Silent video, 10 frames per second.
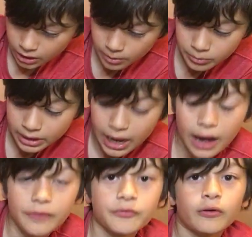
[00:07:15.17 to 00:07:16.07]
up we
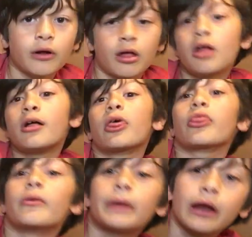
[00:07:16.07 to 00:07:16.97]
have
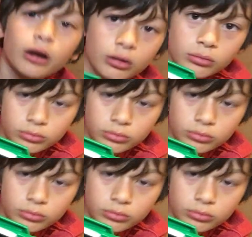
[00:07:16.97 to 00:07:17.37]
the bear.